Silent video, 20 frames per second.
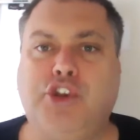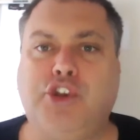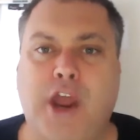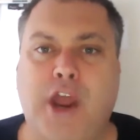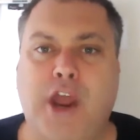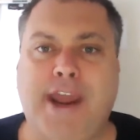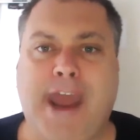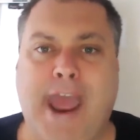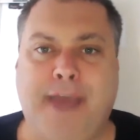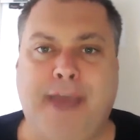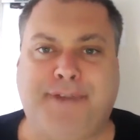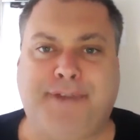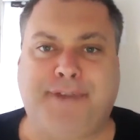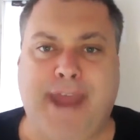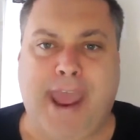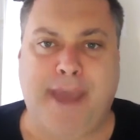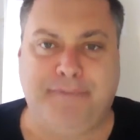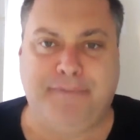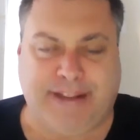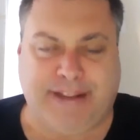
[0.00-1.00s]
don't have to
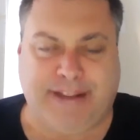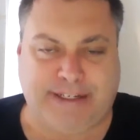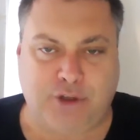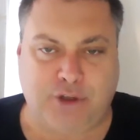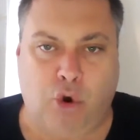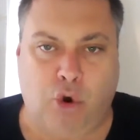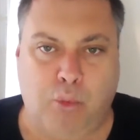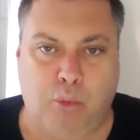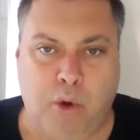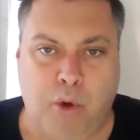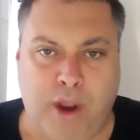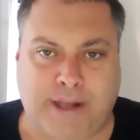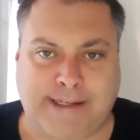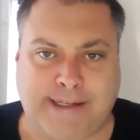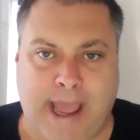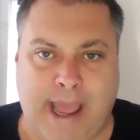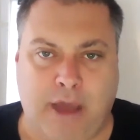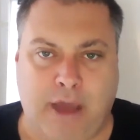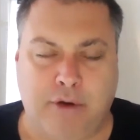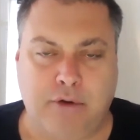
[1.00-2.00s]
have this all worked
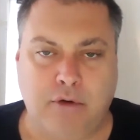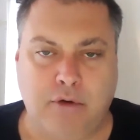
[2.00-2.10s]
out.